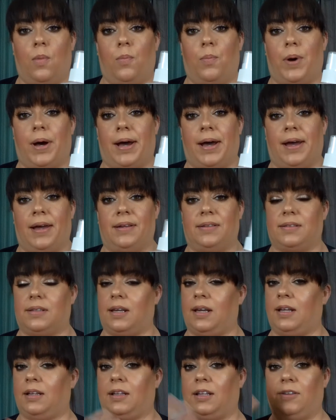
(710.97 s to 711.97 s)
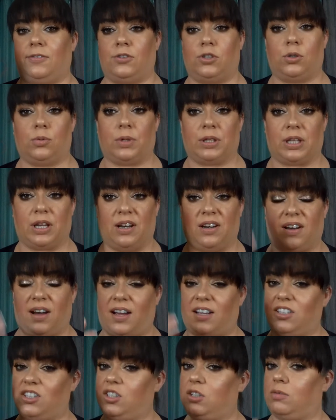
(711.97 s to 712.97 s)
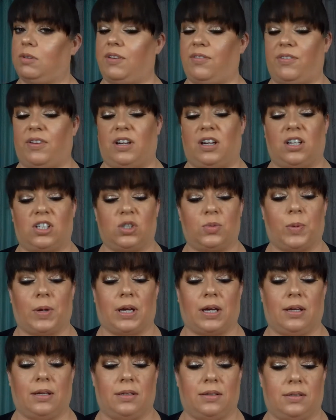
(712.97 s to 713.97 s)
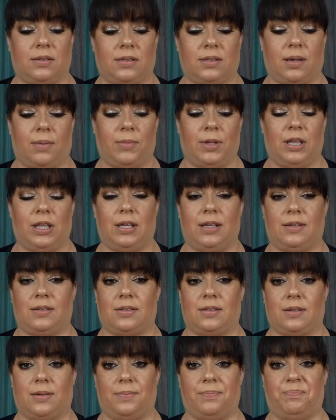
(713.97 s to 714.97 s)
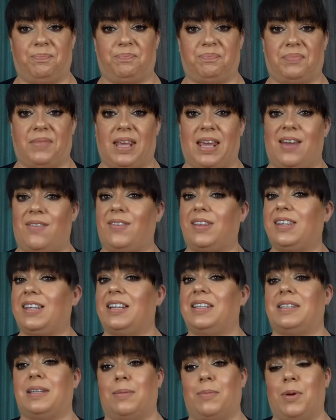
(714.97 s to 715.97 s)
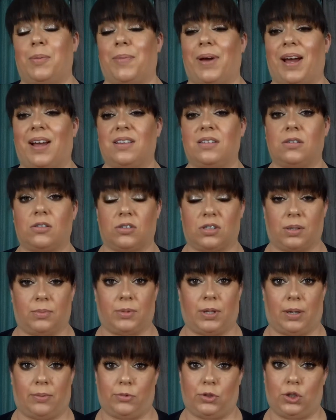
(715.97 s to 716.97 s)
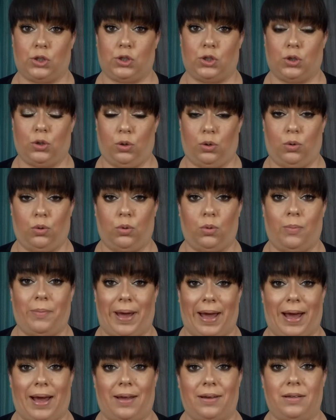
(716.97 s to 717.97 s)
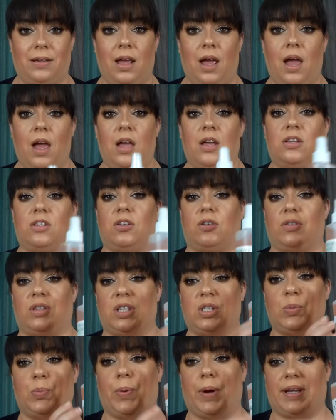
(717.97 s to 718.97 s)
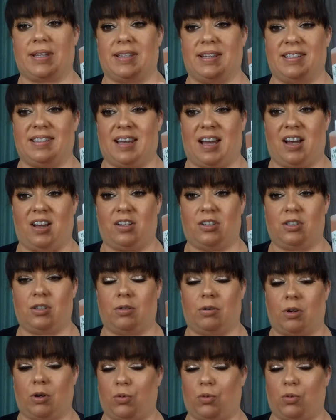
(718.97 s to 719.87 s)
but it leaves you with a nice dewy finish because some of these, even the demi mattes, are sometimes too matte. So this breaks it down to a